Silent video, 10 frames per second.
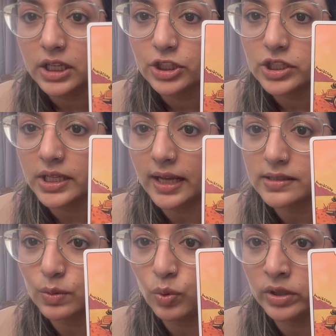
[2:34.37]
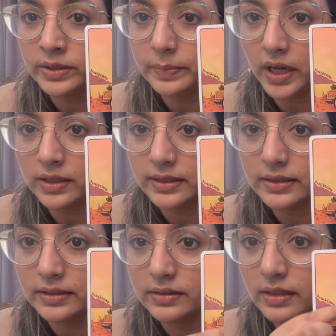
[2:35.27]
She has a wand planted
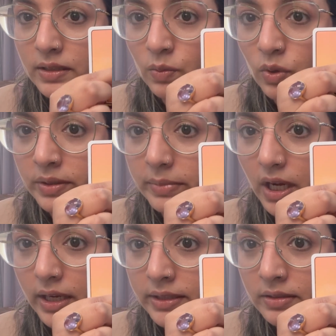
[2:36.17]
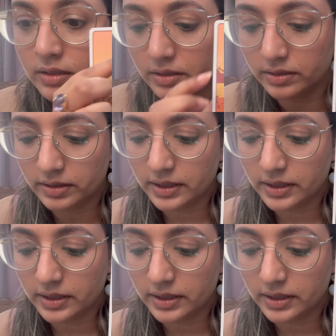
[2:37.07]
here and a wand behind her.